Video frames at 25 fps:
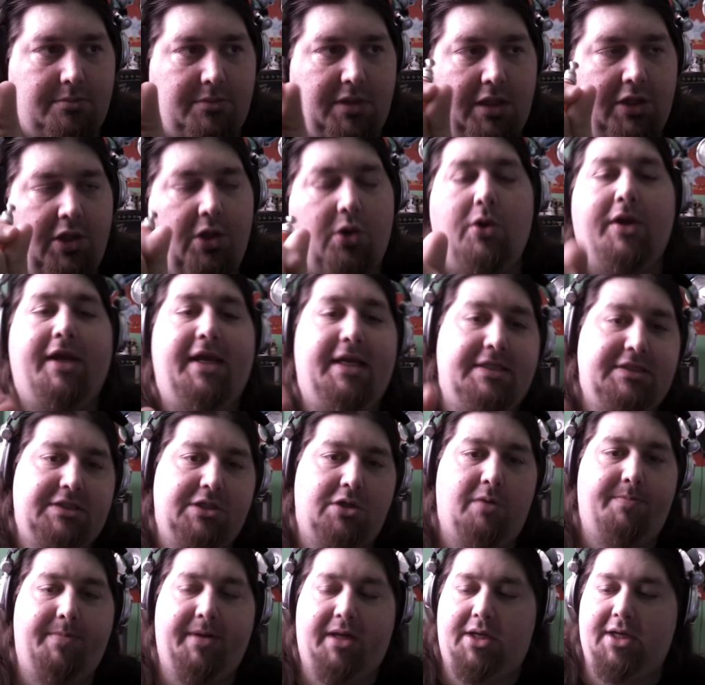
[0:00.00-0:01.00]
a little
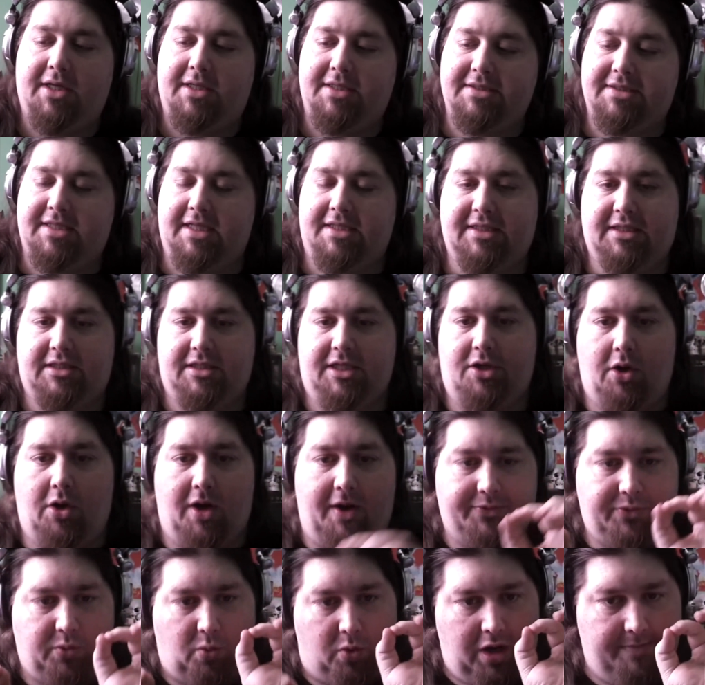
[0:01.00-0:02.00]
easier because it, you don't
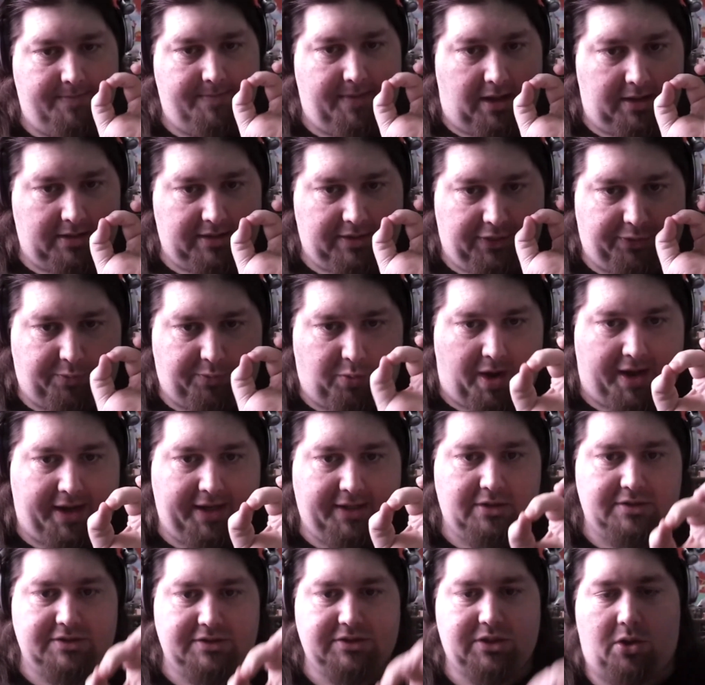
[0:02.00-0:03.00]
have to worry about
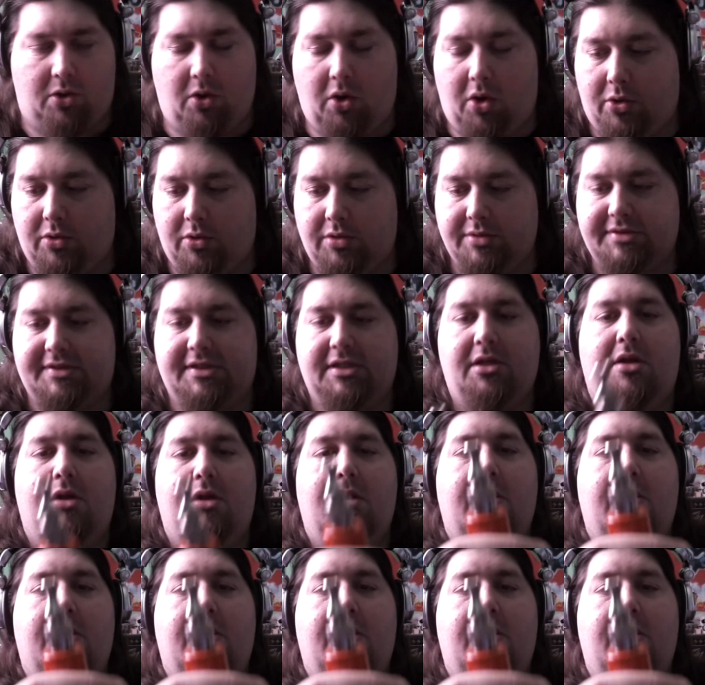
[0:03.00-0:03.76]
threading those little holes.